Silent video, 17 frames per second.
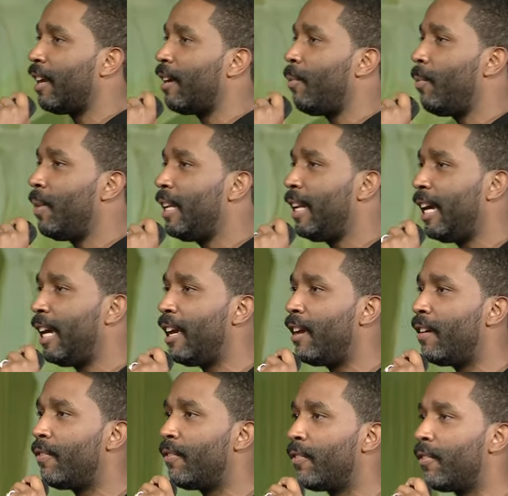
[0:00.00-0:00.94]
him we
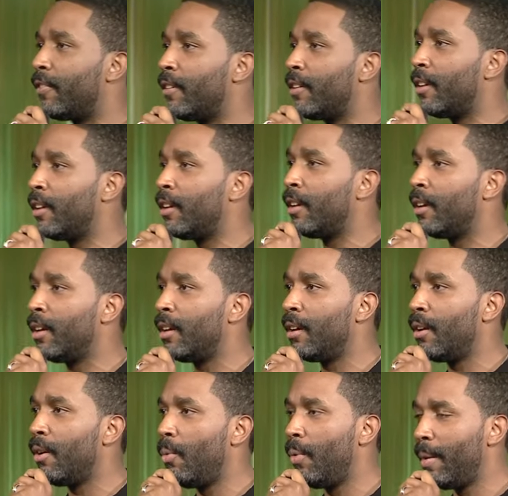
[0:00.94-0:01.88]
live,
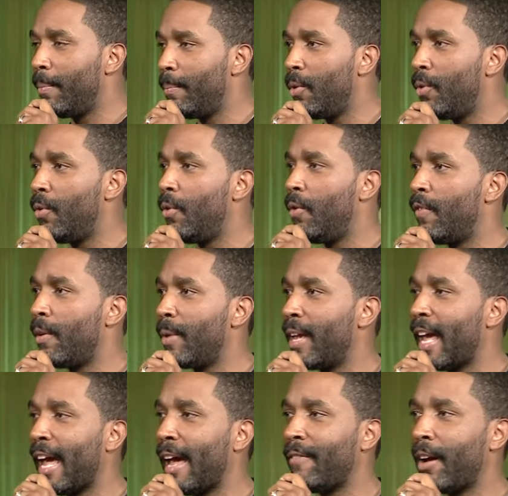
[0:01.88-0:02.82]
we move, and we
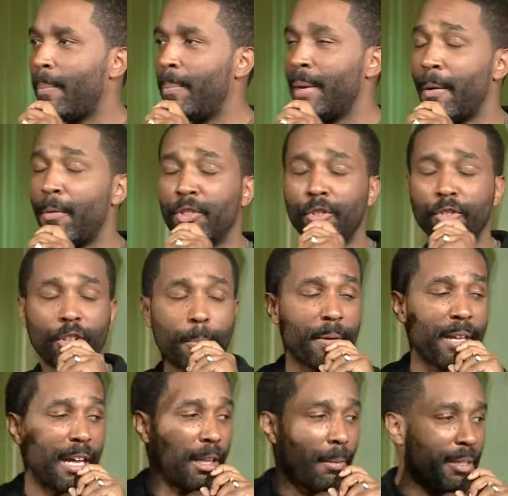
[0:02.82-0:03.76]
have our being. I want you to
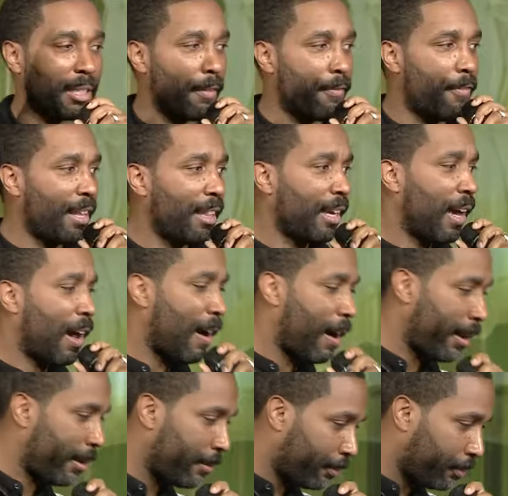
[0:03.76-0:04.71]
appear after me say, Father
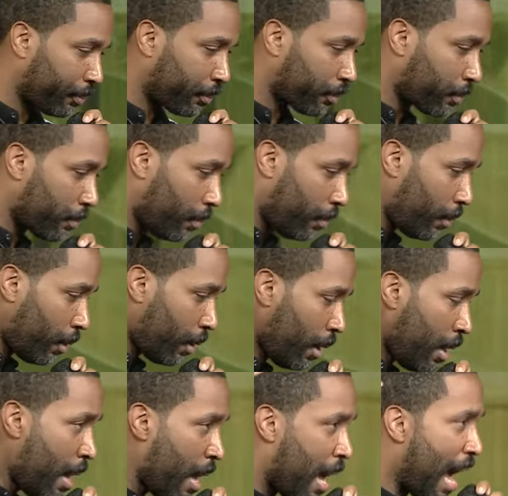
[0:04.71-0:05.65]
God,
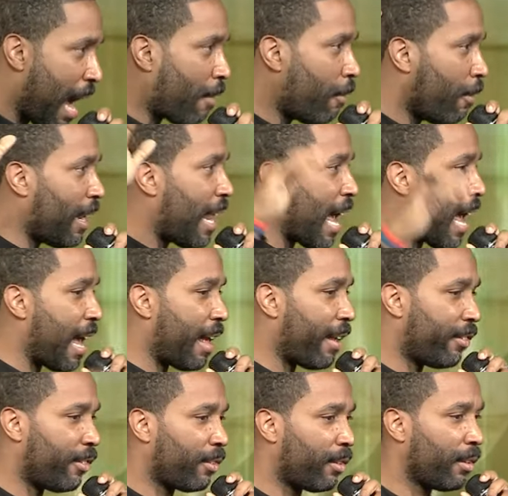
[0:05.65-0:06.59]
I
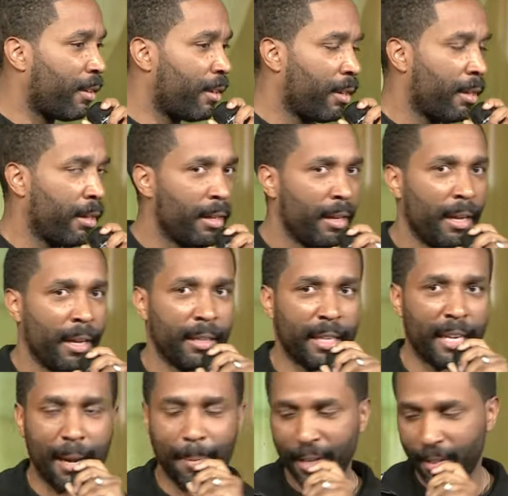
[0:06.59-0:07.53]
realize
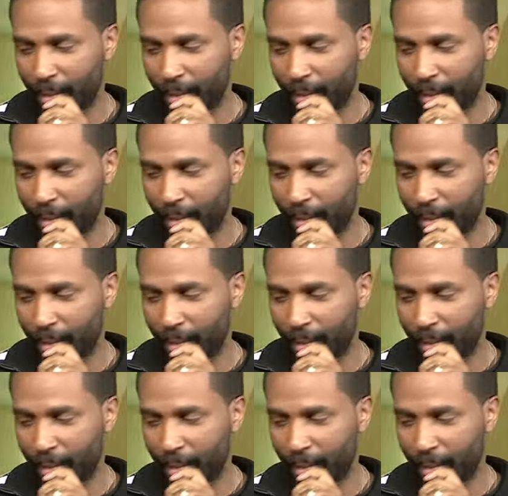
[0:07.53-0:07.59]
that I'm a